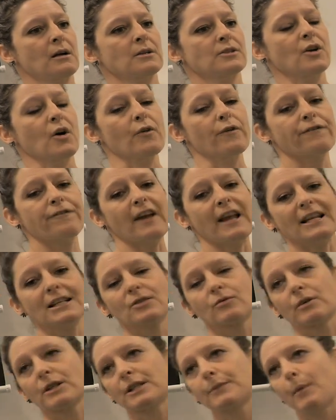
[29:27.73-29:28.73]
So,
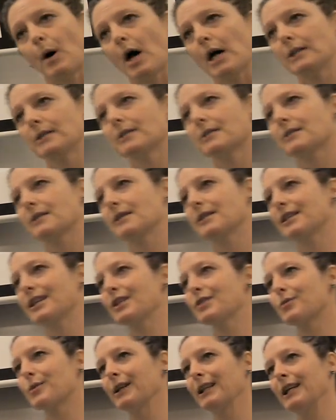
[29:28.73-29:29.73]
face response. This
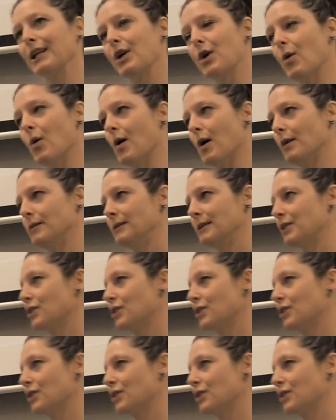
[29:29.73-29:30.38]
is really cool.